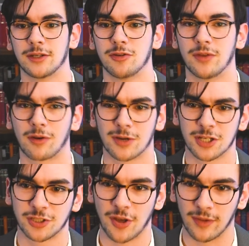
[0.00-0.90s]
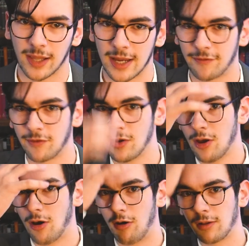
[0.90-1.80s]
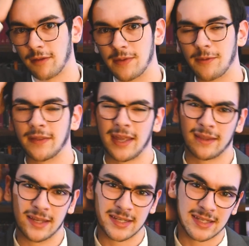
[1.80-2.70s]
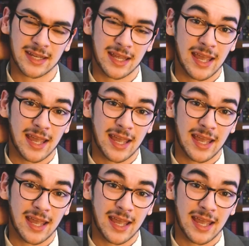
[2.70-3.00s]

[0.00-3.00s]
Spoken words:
to the Christian life, all of them on that list.